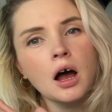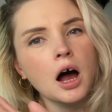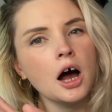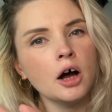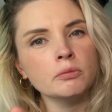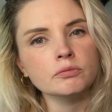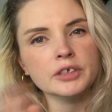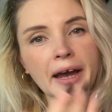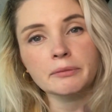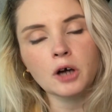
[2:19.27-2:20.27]

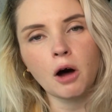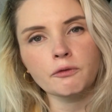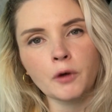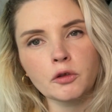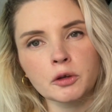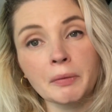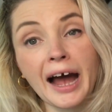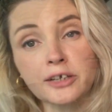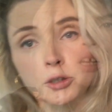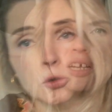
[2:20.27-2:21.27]
Yeah, can't fault them
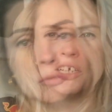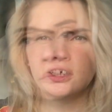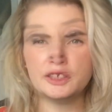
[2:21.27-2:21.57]
at all.